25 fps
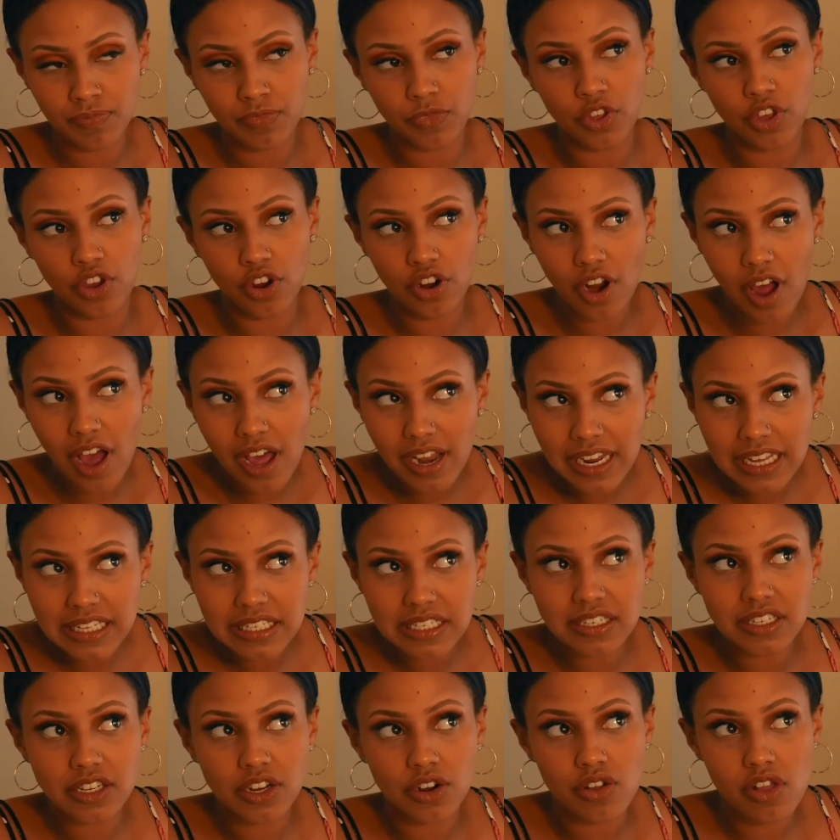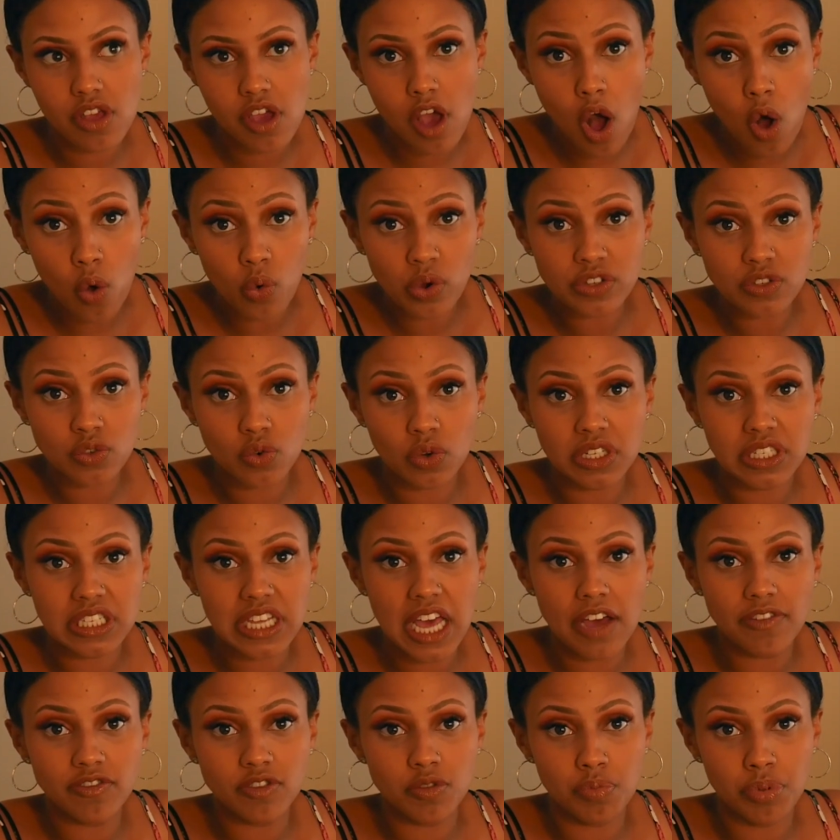You're not necessarily always going to
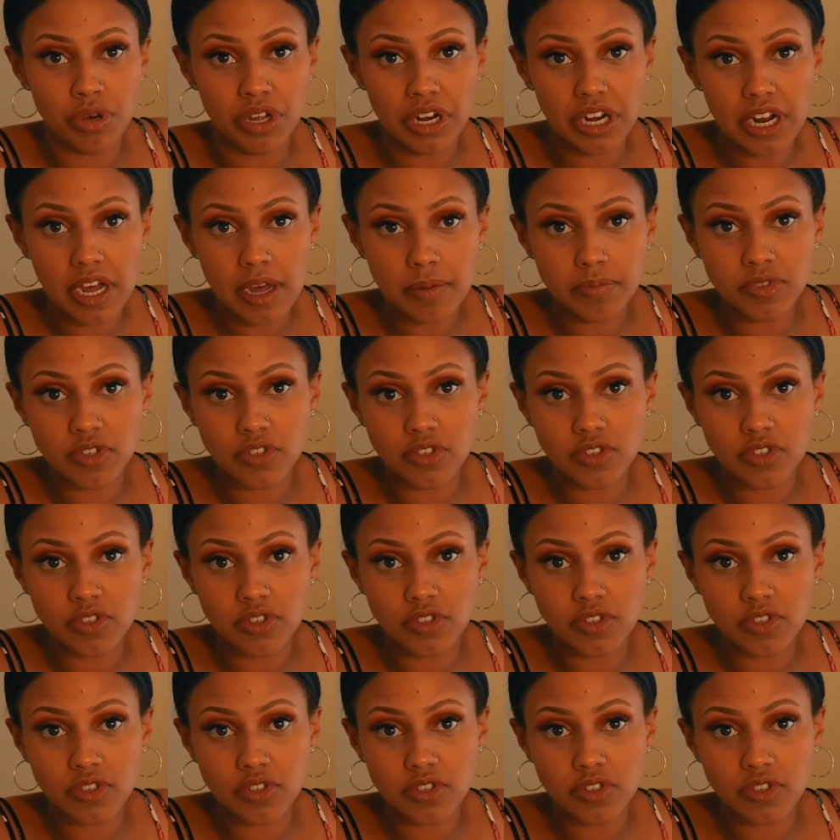have to put it up.